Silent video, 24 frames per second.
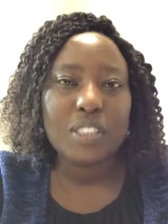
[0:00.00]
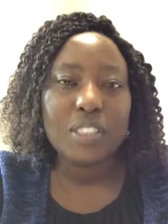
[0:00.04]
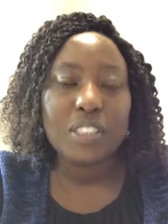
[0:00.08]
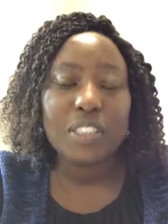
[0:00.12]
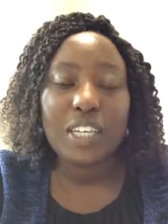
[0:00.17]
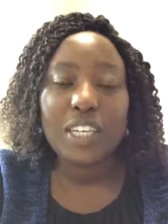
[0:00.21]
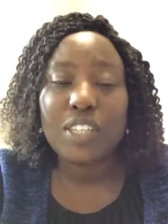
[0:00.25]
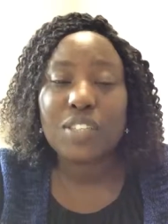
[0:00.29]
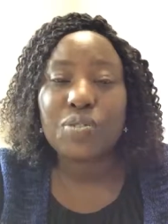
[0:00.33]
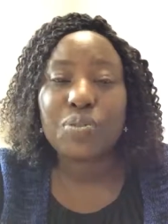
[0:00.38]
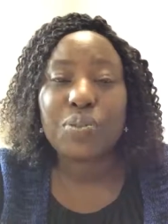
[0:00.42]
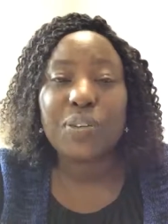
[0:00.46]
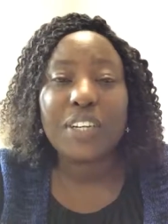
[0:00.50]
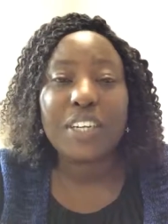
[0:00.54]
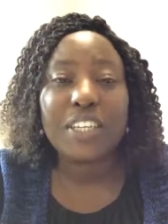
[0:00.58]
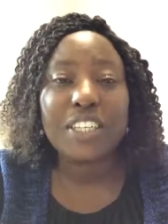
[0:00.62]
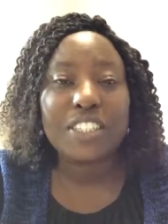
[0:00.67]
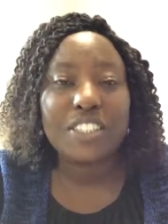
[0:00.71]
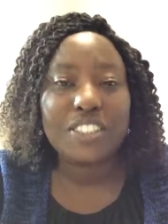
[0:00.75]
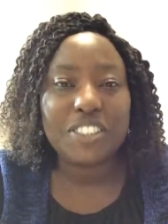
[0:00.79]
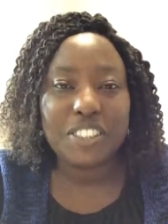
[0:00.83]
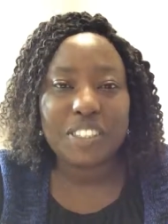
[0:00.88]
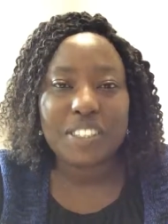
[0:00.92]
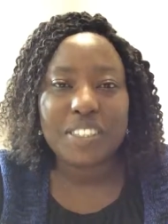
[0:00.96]
just
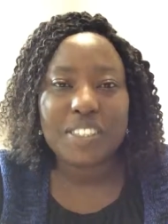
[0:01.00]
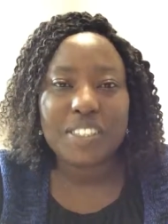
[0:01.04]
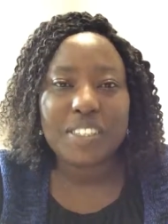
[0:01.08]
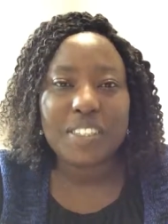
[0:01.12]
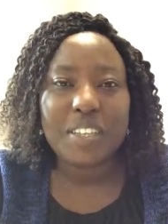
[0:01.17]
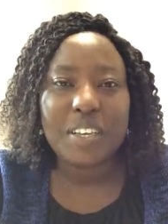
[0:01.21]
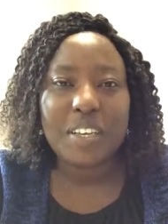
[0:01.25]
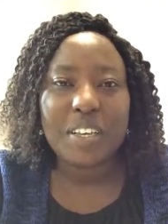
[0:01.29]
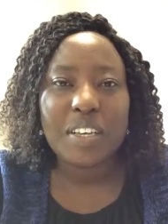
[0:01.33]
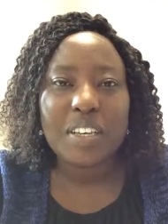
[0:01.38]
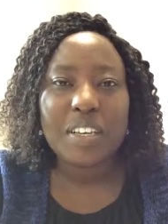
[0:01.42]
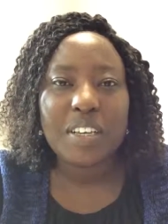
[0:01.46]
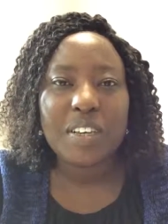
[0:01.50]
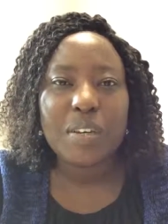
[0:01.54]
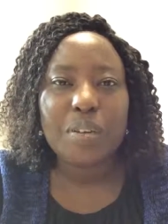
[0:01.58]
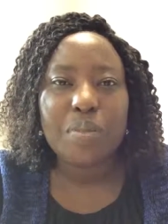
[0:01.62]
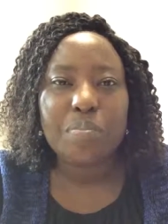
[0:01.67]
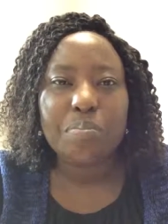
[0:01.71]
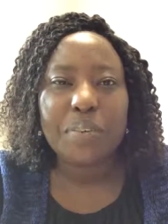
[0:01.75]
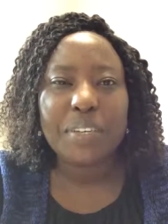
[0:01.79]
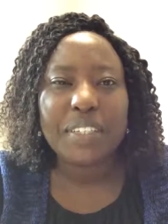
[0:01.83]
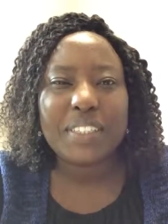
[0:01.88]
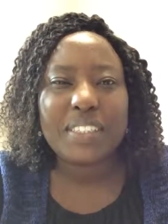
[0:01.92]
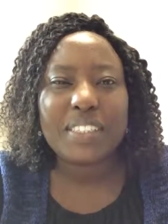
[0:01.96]
religious
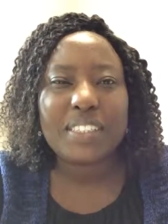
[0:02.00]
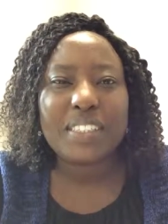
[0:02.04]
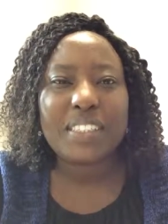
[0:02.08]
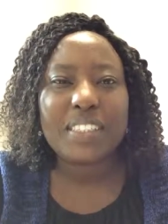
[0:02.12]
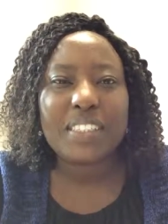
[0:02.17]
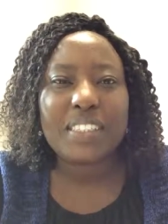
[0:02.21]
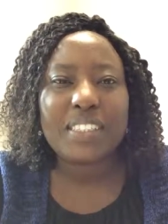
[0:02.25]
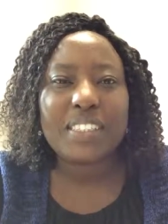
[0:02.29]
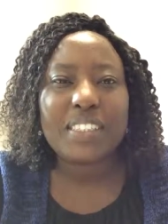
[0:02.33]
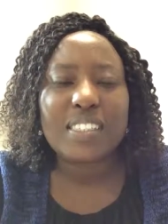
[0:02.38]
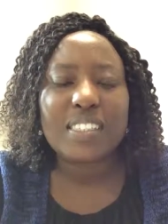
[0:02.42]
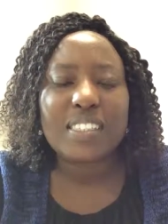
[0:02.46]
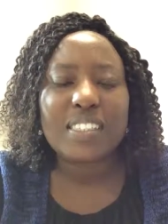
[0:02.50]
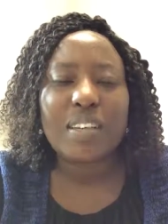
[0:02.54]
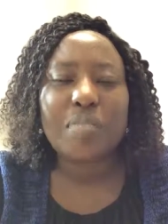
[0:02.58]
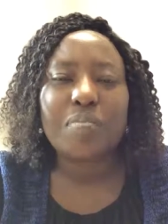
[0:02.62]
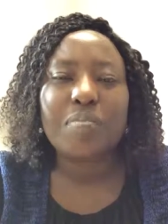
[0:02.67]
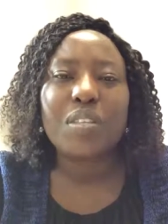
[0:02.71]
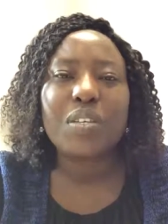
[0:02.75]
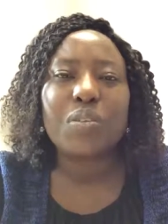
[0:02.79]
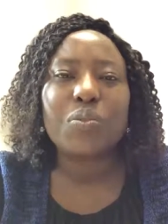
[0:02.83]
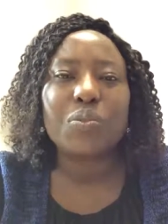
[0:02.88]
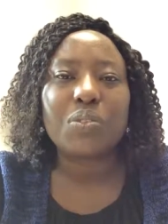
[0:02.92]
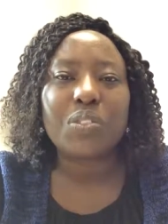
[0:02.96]
but uh,
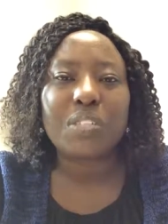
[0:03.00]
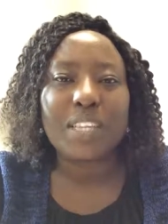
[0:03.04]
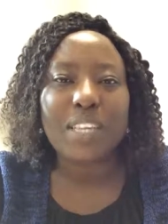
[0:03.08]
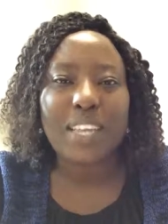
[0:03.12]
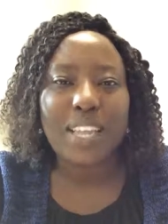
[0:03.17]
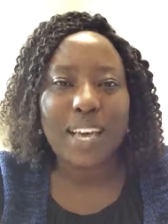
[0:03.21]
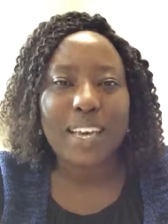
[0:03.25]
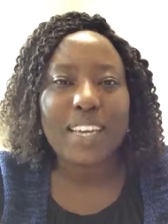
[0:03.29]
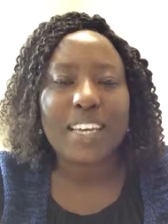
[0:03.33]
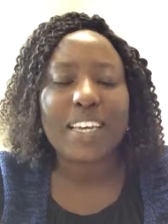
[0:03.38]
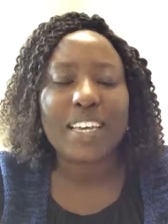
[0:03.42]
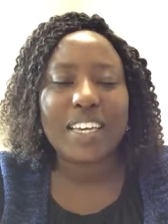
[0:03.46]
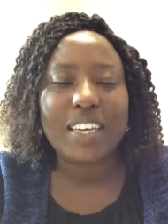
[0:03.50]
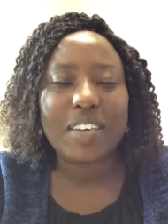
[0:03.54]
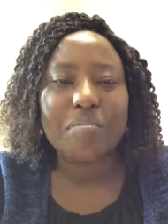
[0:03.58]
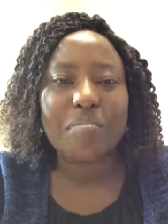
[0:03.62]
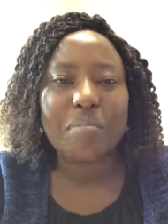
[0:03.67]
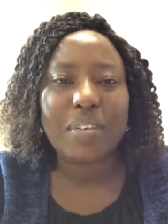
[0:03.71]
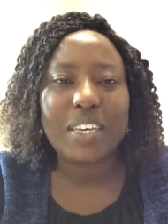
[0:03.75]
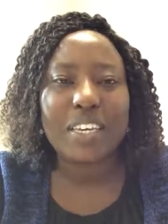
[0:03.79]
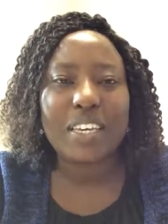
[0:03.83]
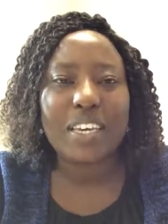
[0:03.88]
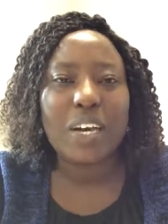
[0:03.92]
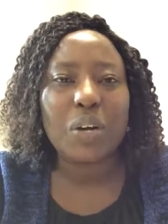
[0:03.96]
something was lacking in
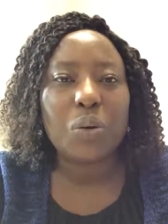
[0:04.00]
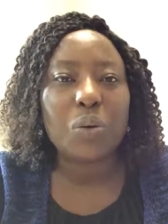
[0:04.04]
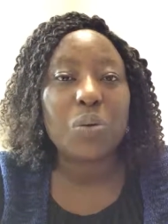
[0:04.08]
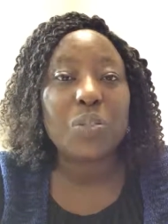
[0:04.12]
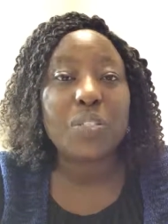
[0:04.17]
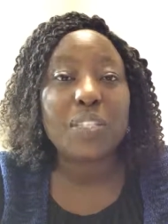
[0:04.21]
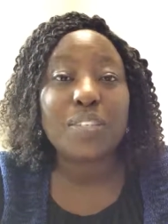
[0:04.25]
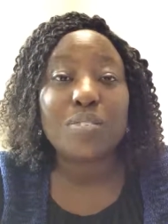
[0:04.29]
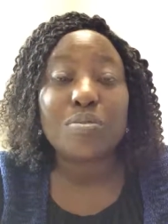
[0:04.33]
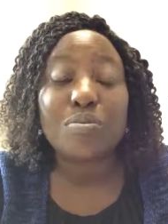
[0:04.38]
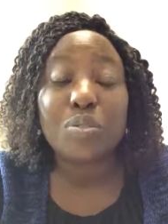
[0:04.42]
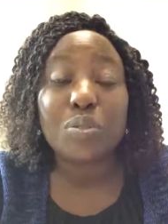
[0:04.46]
me. I wasn't